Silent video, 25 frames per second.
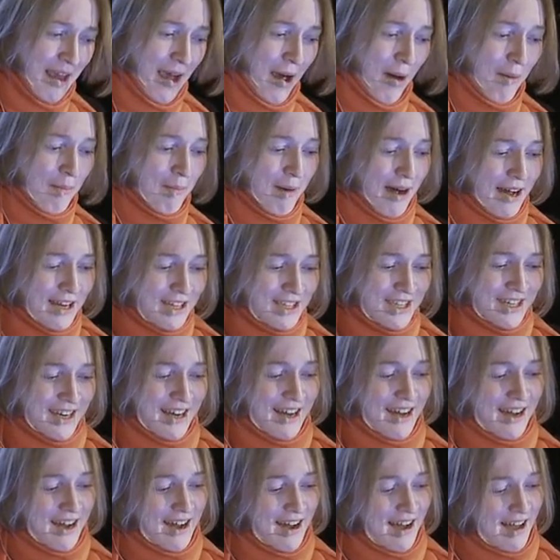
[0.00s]
but
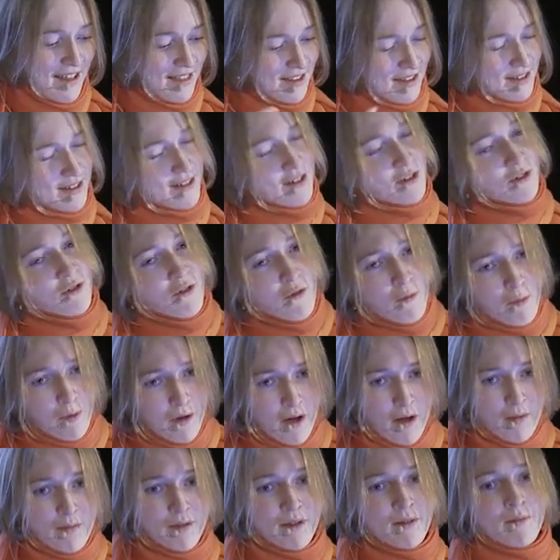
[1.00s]
uh, the Groovy
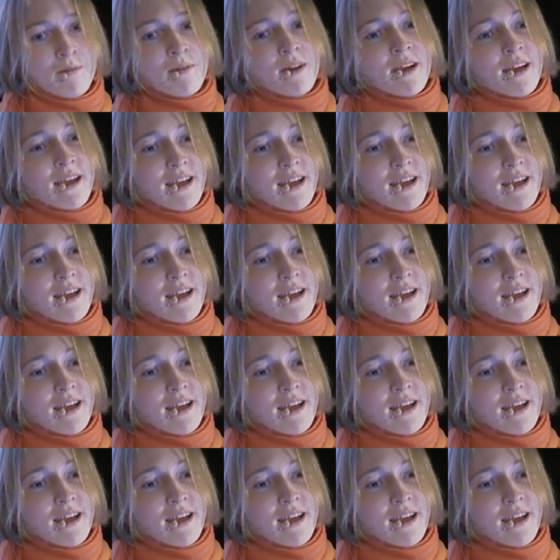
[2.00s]
problem